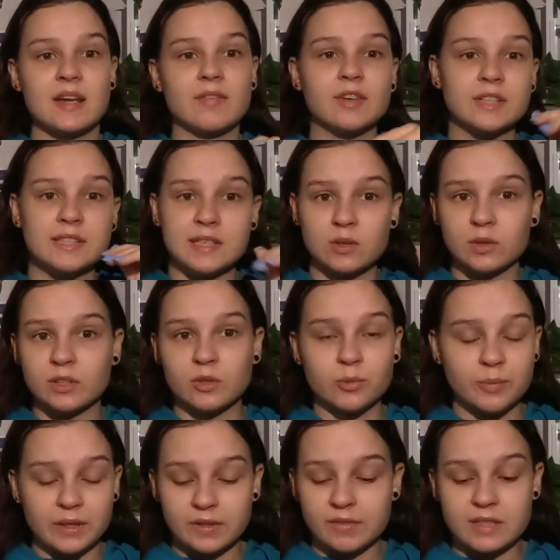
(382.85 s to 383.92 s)
every single little
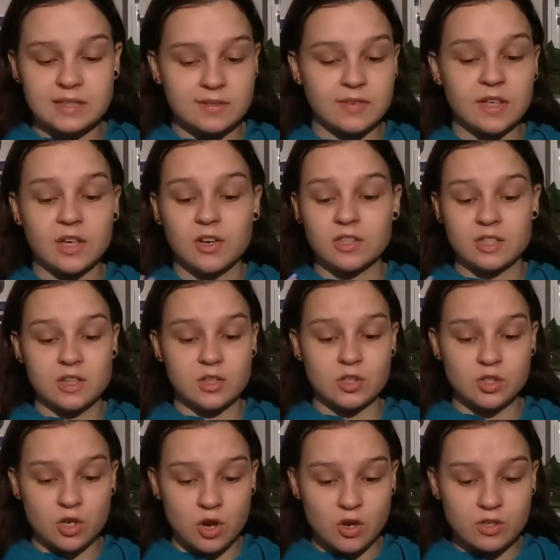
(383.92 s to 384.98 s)
bit of these videos and the
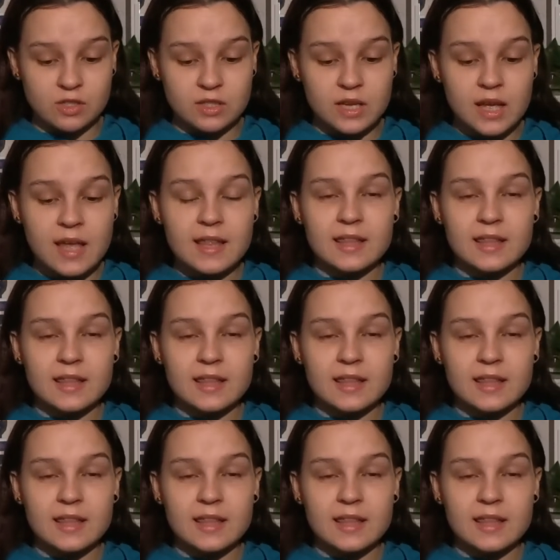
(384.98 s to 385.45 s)
songs,